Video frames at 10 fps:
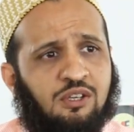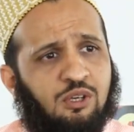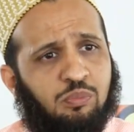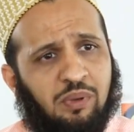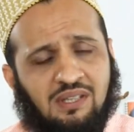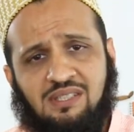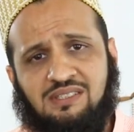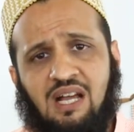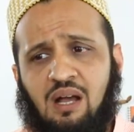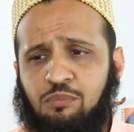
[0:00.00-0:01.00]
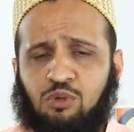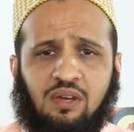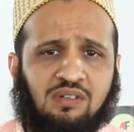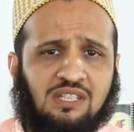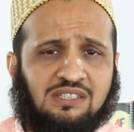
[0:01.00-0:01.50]
you know pick this up you
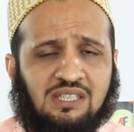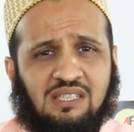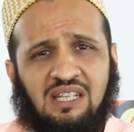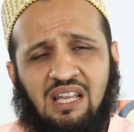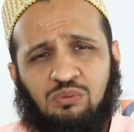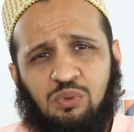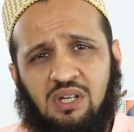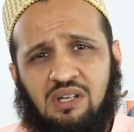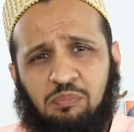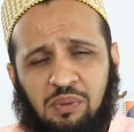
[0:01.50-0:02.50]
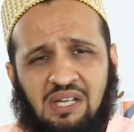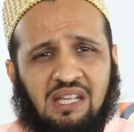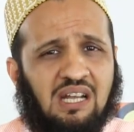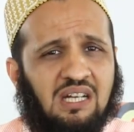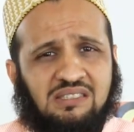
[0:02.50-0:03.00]
never listen and we are
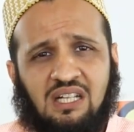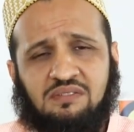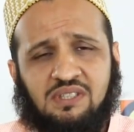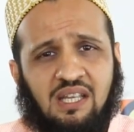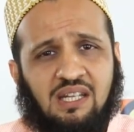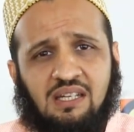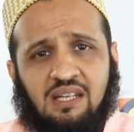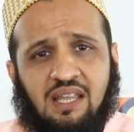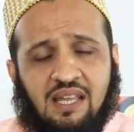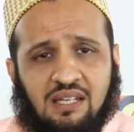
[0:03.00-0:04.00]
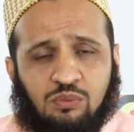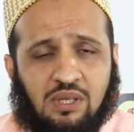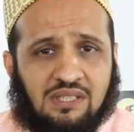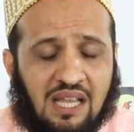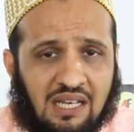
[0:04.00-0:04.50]
repeating ourselves again and again and we
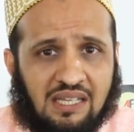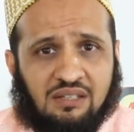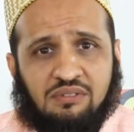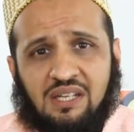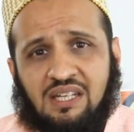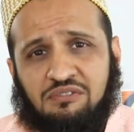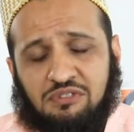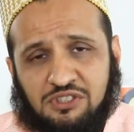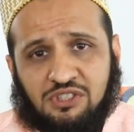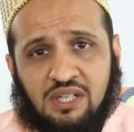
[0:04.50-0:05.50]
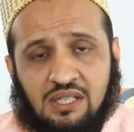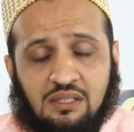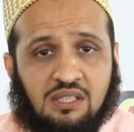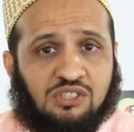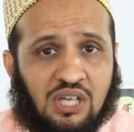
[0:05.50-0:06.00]
are yelling and we're getting
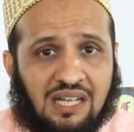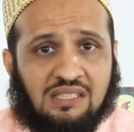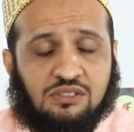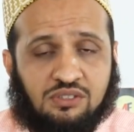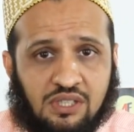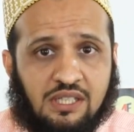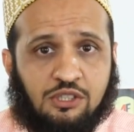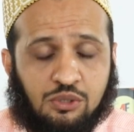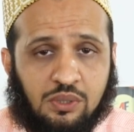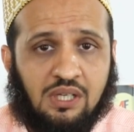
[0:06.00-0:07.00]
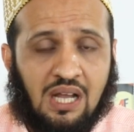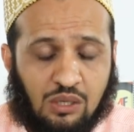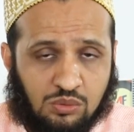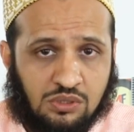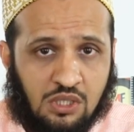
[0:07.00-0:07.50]
frustrated the child is really tuning
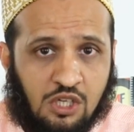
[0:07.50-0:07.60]
out